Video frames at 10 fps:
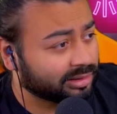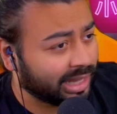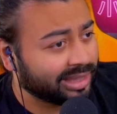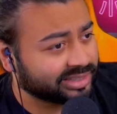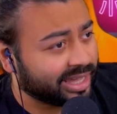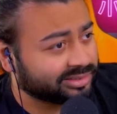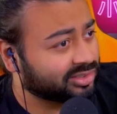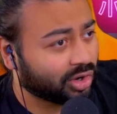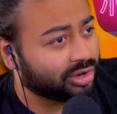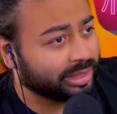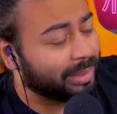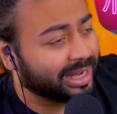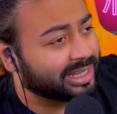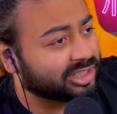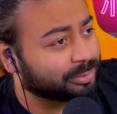Lil Nas X has already
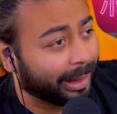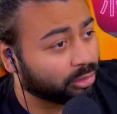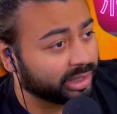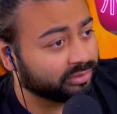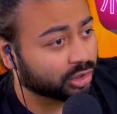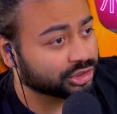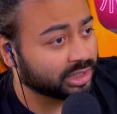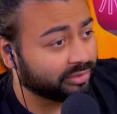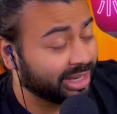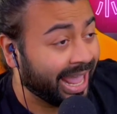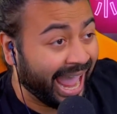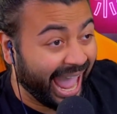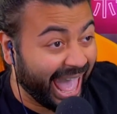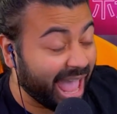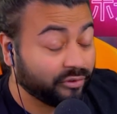made his parody version of it.
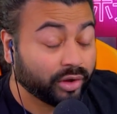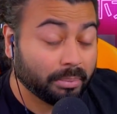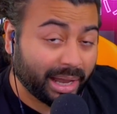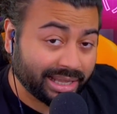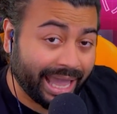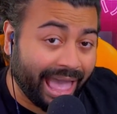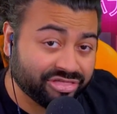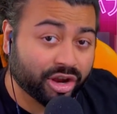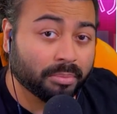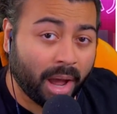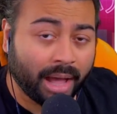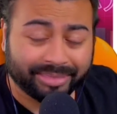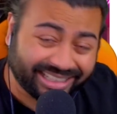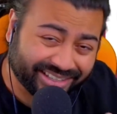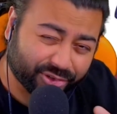Everybody and their
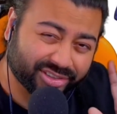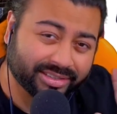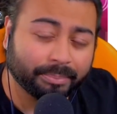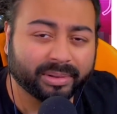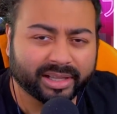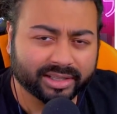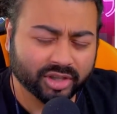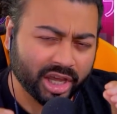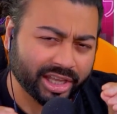mom. That's how simple it is.